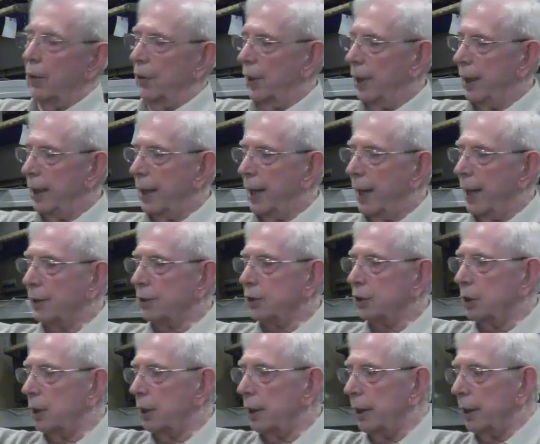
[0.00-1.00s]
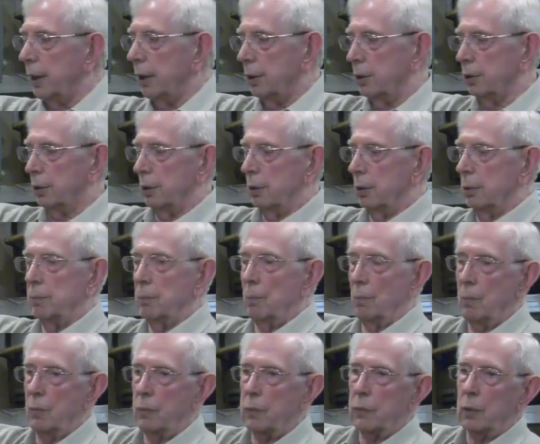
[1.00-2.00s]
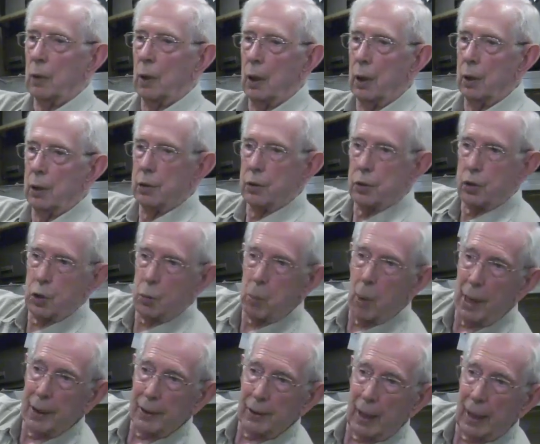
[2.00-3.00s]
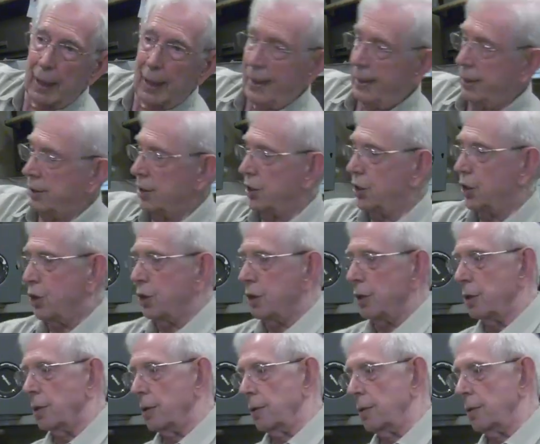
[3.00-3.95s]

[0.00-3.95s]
they actually swung the lens